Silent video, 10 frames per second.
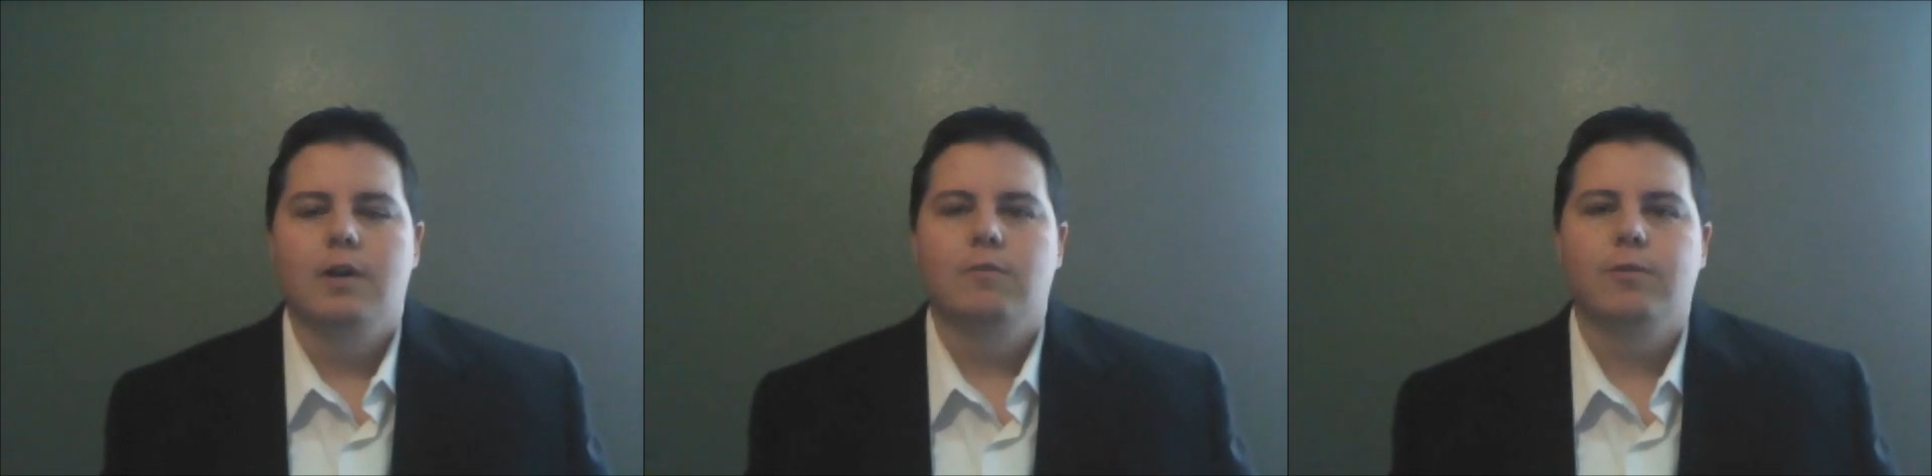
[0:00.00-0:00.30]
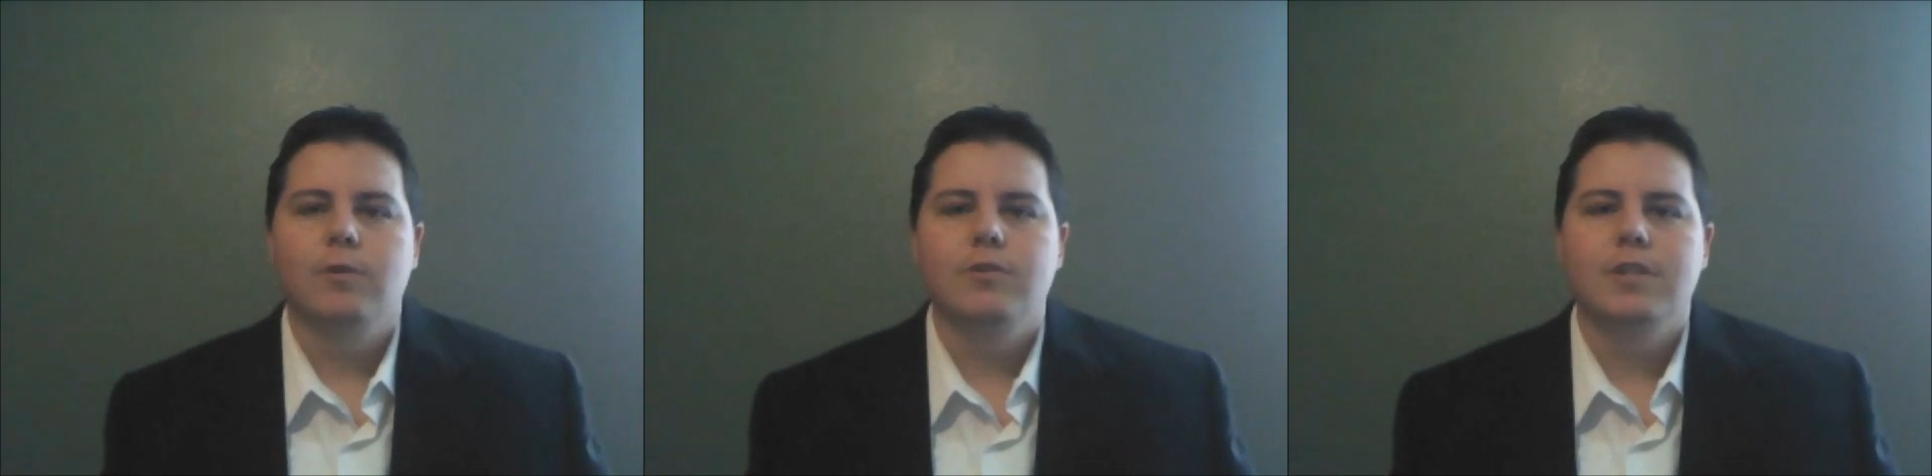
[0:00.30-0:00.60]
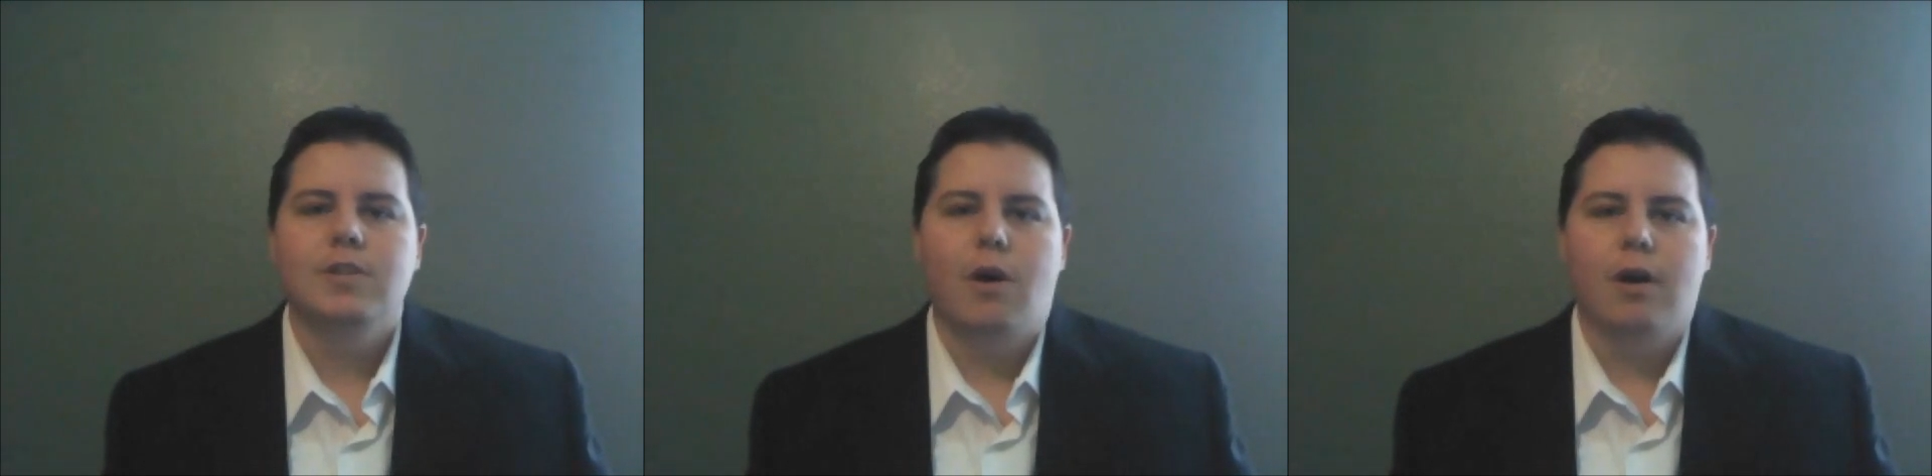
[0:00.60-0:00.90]
First,
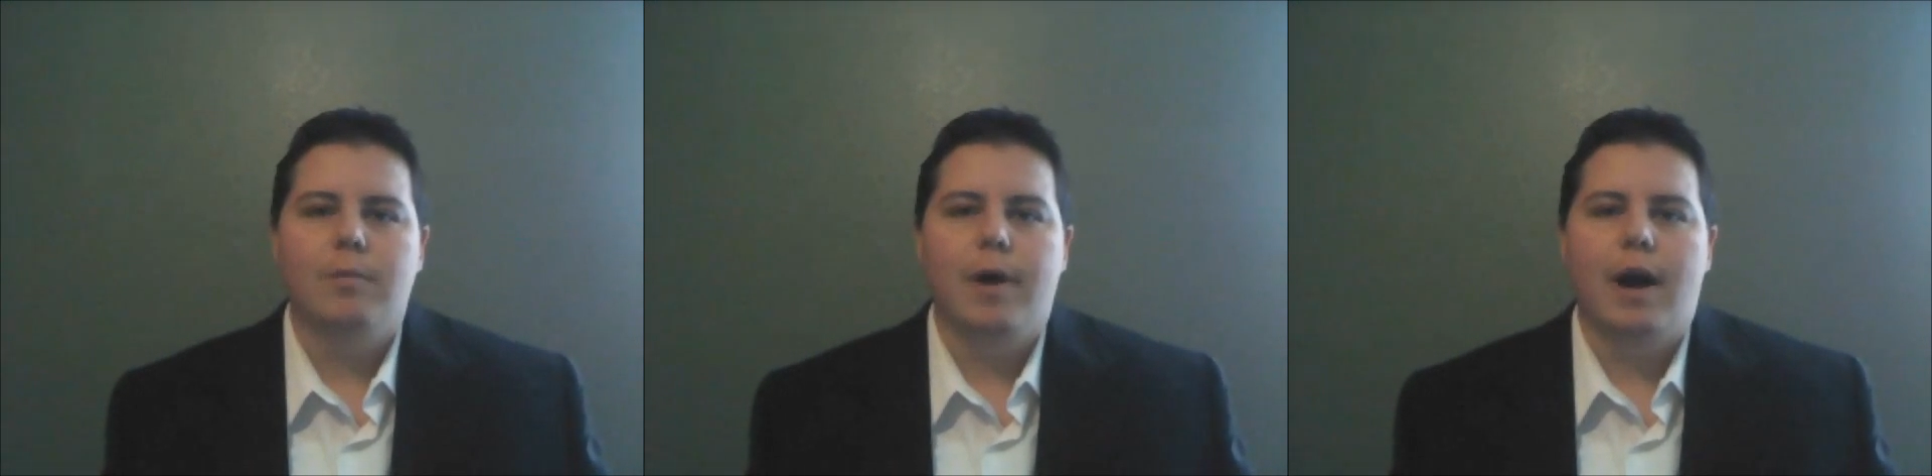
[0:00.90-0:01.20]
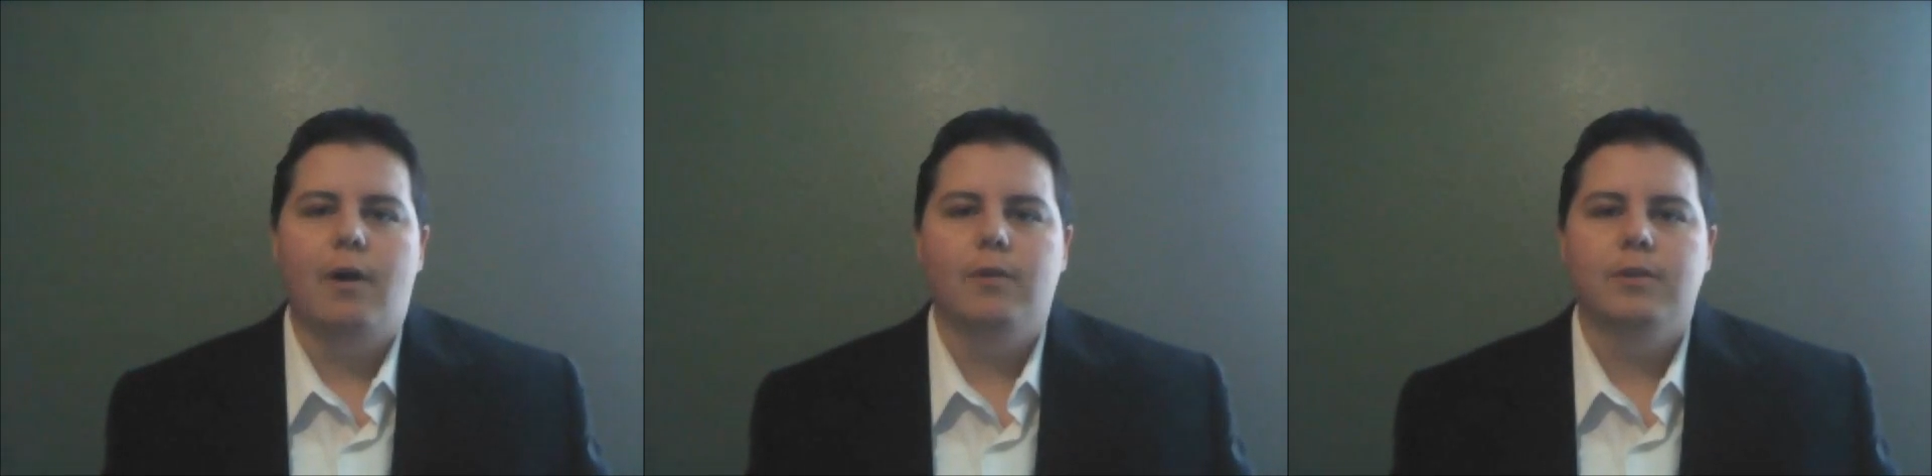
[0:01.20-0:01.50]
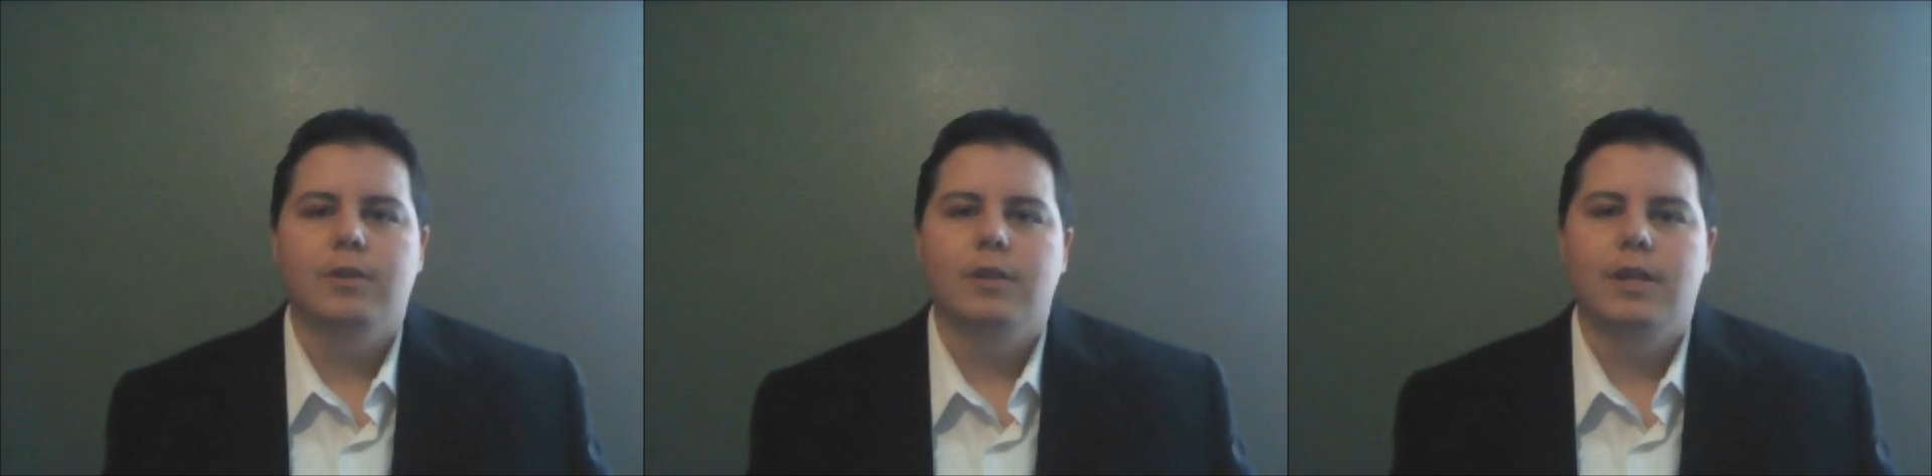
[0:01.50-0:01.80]
let's talk about
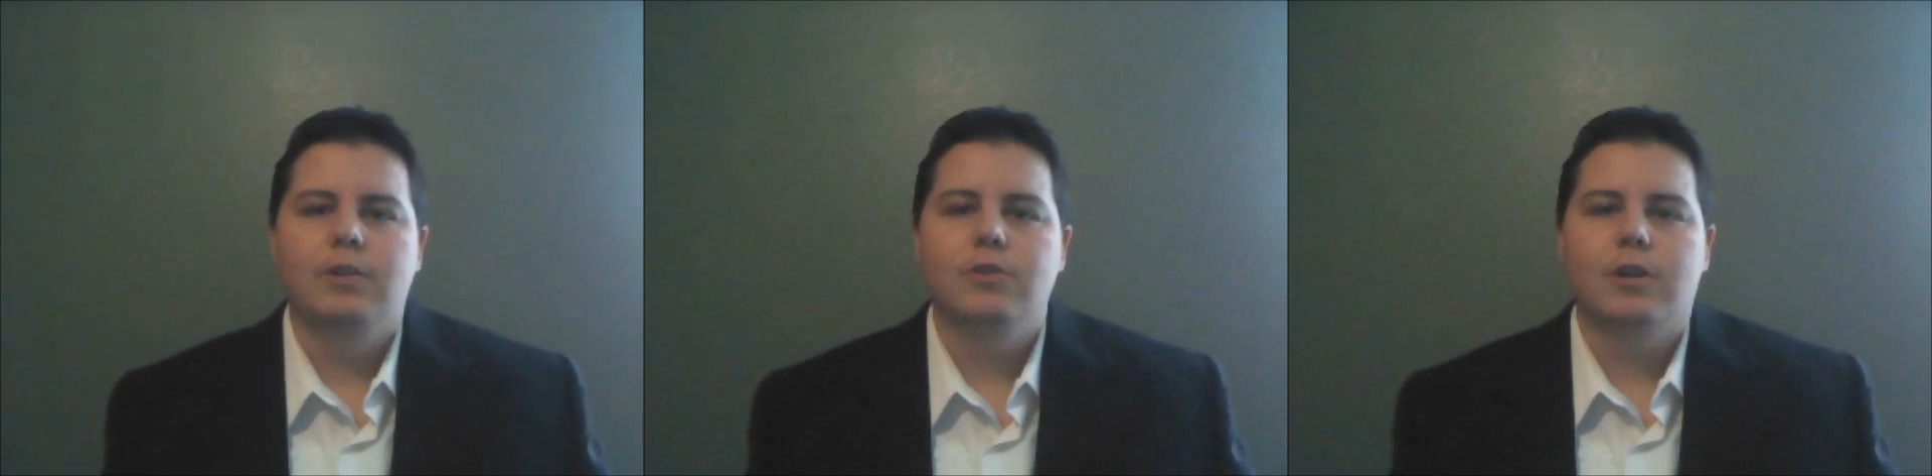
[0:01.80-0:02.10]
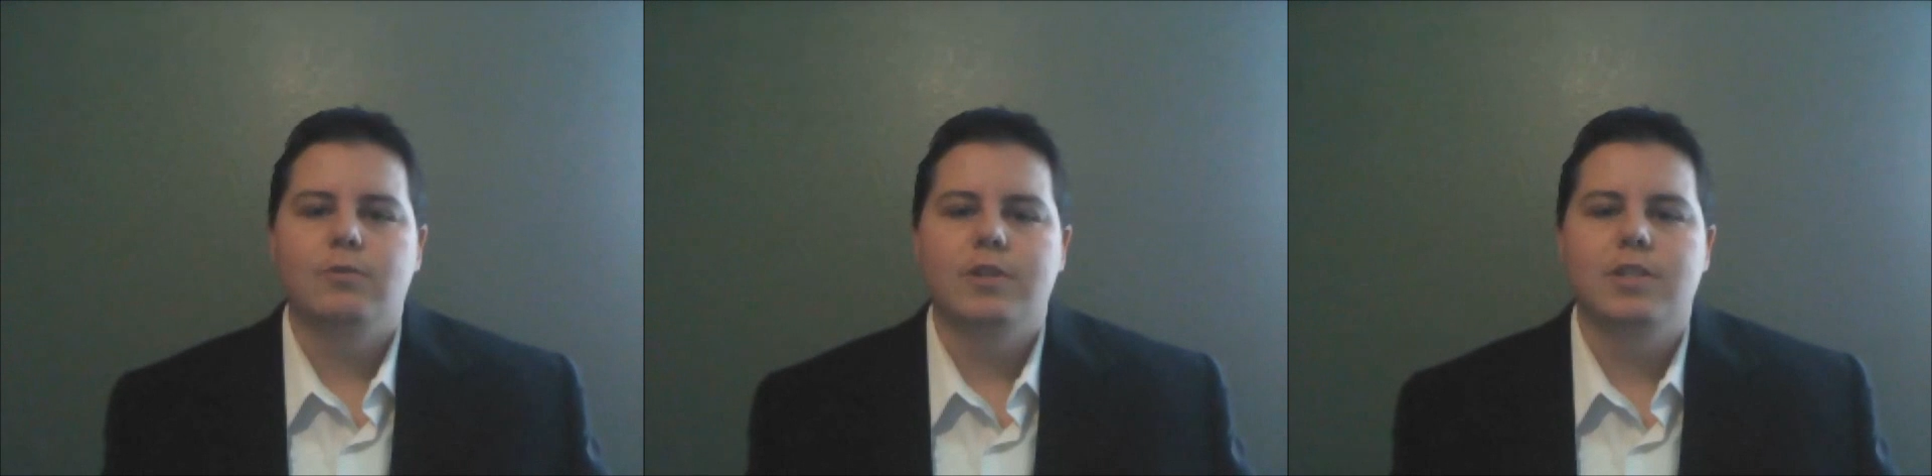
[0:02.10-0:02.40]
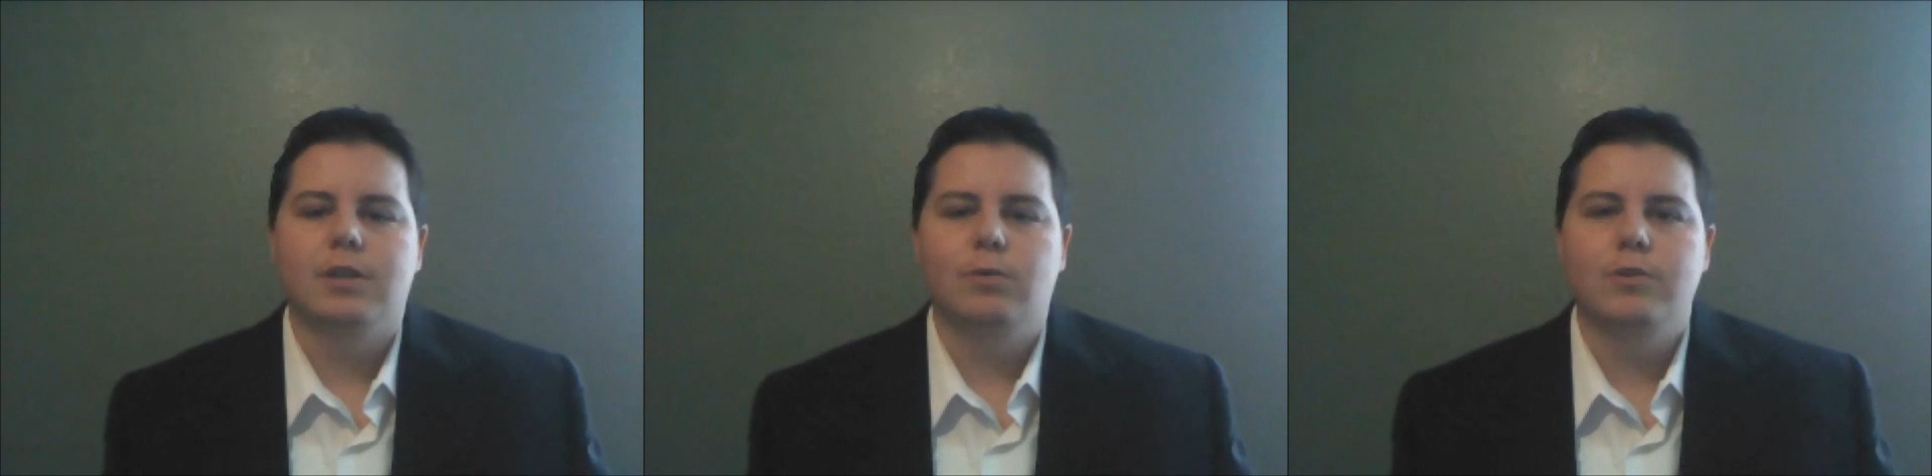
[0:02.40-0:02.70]
introductory
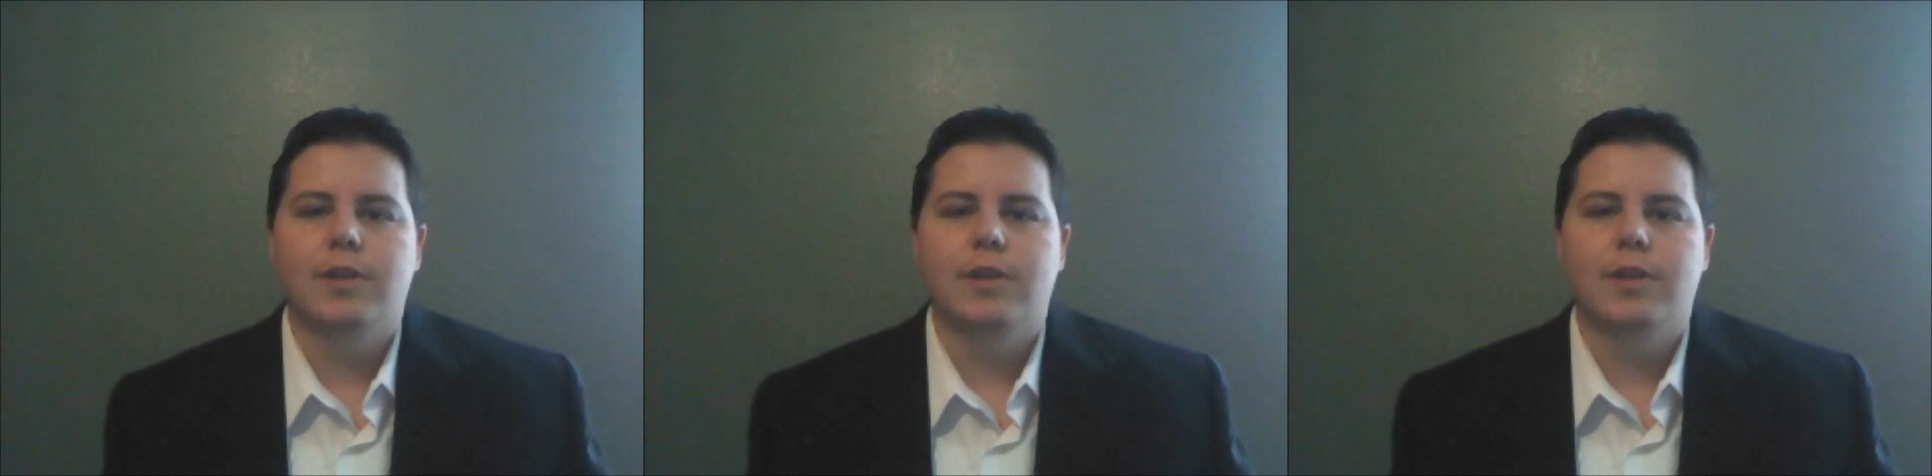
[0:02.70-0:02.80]
signals